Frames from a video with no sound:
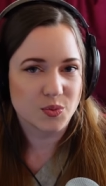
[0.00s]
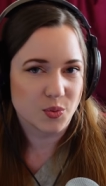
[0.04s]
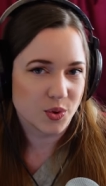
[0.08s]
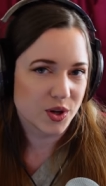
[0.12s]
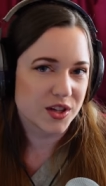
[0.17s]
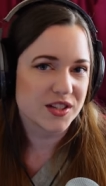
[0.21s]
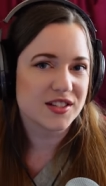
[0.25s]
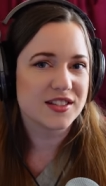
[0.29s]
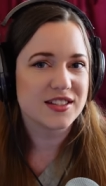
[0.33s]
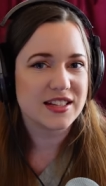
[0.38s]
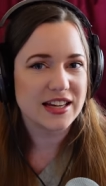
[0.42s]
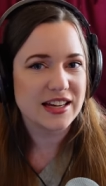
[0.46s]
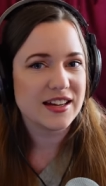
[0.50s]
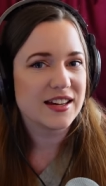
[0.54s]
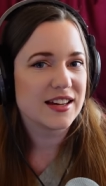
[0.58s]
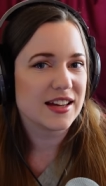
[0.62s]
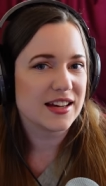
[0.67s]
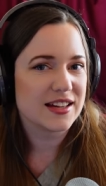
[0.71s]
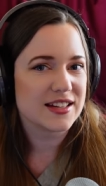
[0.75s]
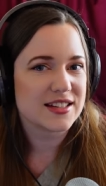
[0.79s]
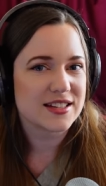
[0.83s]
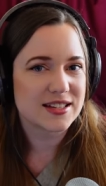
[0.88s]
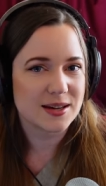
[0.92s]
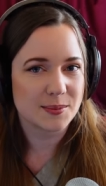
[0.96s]
were
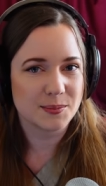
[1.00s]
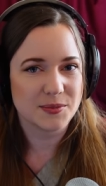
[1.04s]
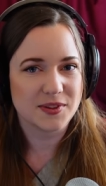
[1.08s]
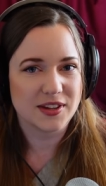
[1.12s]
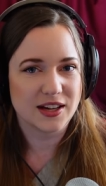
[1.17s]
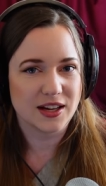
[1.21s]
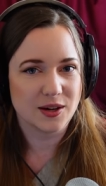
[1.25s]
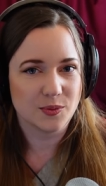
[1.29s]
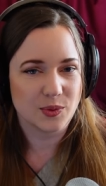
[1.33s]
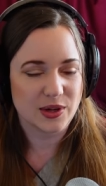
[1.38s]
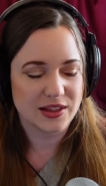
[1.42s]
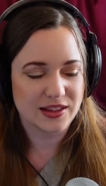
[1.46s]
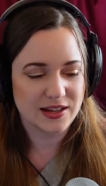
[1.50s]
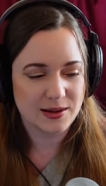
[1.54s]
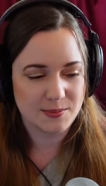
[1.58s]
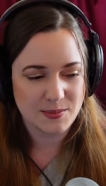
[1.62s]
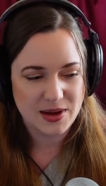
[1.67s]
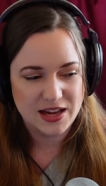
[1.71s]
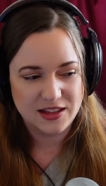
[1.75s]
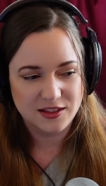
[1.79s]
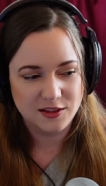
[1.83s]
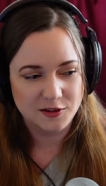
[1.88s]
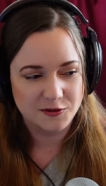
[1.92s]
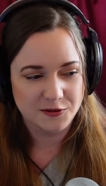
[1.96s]
thinking something when they
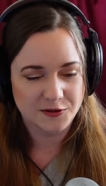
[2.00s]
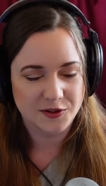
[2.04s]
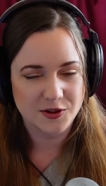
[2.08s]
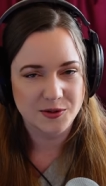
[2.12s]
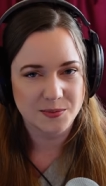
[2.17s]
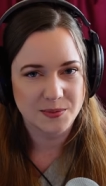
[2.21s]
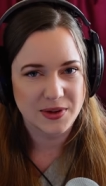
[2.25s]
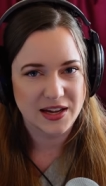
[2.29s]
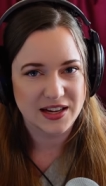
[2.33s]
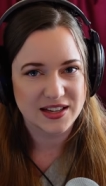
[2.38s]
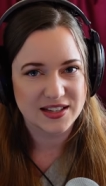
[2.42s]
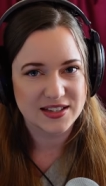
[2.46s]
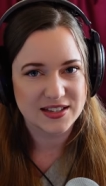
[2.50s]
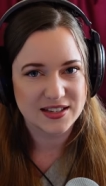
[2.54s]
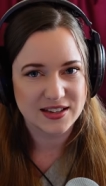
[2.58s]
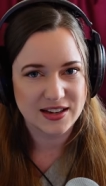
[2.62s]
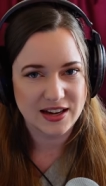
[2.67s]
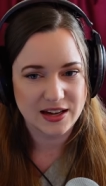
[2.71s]
made the full mix